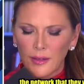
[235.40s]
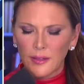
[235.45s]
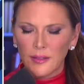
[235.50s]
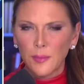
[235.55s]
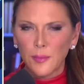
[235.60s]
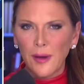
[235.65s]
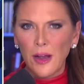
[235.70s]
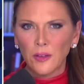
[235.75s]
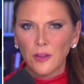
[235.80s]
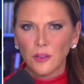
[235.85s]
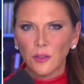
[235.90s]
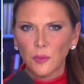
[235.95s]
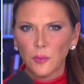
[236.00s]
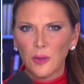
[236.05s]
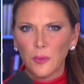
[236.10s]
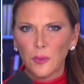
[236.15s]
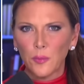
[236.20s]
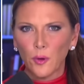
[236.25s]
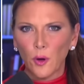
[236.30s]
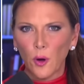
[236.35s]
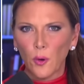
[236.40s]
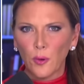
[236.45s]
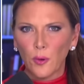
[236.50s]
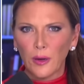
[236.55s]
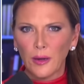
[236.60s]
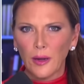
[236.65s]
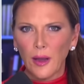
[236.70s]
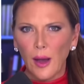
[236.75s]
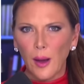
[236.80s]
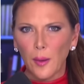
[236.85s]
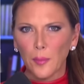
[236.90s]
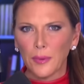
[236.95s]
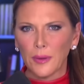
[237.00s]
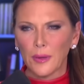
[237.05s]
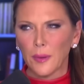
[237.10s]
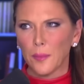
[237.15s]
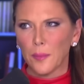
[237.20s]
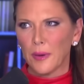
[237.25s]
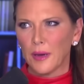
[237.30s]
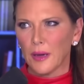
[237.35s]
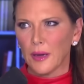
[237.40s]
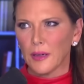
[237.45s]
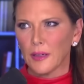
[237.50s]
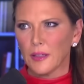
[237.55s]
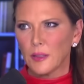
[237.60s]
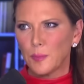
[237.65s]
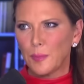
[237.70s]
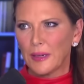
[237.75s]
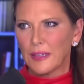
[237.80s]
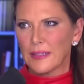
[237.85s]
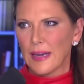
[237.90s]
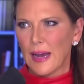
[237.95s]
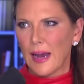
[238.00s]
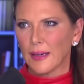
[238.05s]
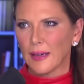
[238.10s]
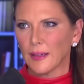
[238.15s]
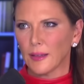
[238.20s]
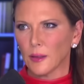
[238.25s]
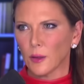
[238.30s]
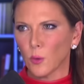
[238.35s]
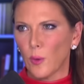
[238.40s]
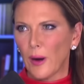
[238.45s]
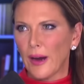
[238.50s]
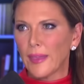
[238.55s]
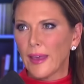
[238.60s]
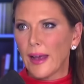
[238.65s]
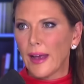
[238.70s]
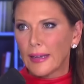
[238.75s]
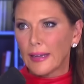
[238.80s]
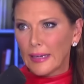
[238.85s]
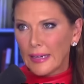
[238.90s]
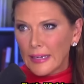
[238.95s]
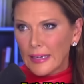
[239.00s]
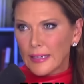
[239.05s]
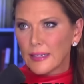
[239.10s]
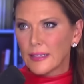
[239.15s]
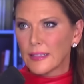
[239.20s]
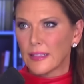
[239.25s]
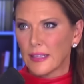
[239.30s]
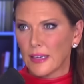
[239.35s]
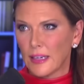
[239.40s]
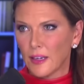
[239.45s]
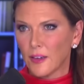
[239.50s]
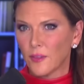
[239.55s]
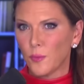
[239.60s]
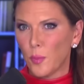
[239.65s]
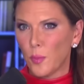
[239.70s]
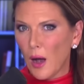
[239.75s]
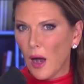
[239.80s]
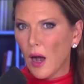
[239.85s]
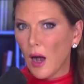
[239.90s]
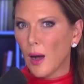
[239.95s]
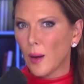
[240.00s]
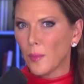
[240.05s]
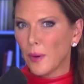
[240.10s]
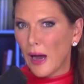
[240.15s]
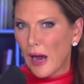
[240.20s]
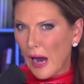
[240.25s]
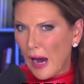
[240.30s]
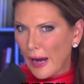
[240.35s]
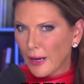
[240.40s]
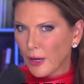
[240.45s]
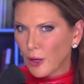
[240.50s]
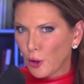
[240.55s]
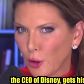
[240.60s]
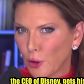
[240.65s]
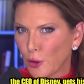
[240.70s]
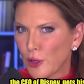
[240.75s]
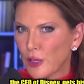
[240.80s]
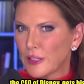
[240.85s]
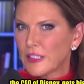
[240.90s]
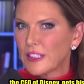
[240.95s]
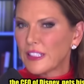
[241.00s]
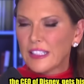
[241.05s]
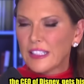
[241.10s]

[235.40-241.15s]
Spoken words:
is about to be broken up in a big, spectacular way. That is, if Bob Iger, the